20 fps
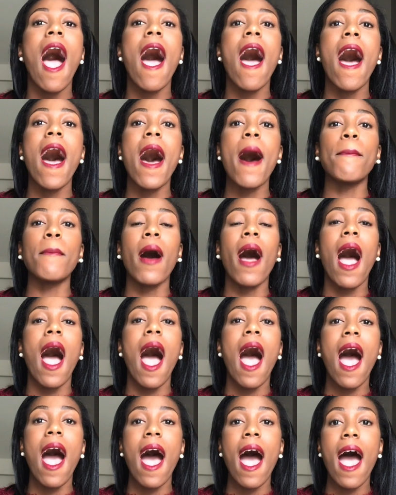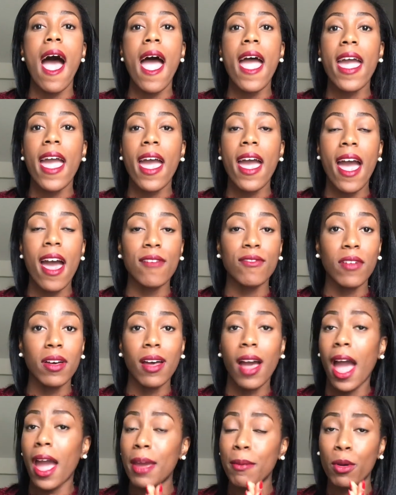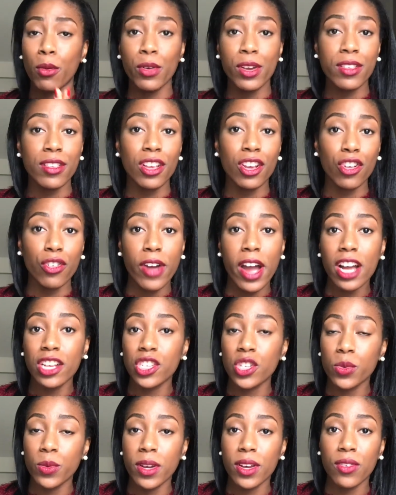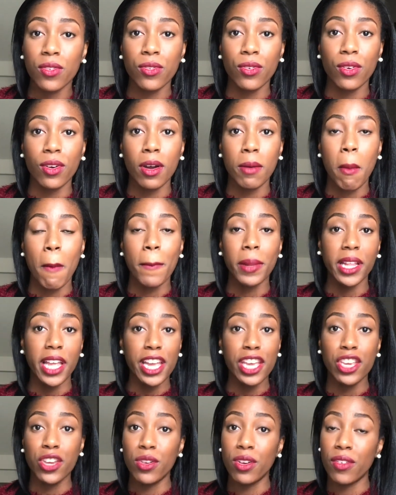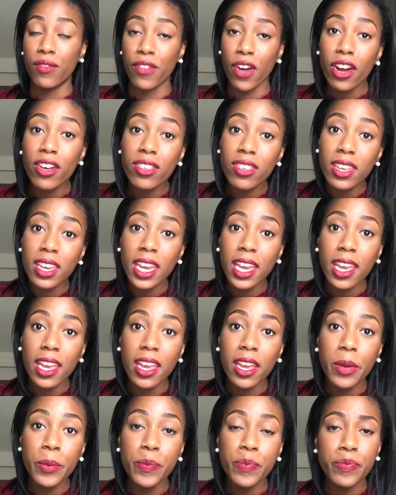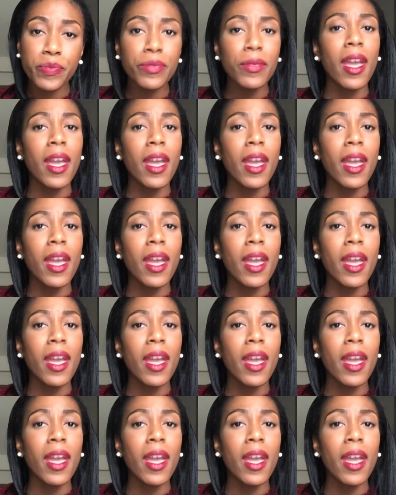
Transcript: Um, I have I am a recent graduate from blank university.